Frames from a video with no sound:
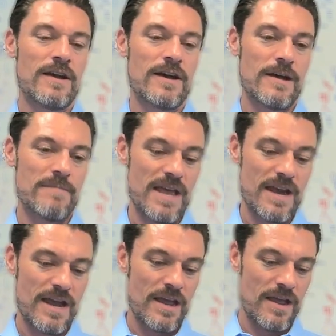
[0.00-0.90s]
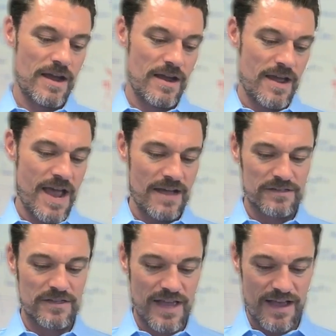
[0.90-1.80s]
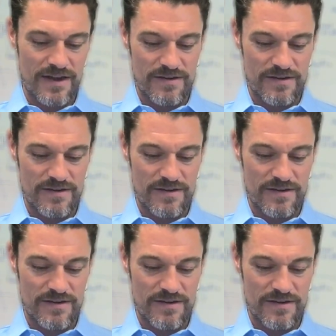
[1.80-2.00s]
And I ask that,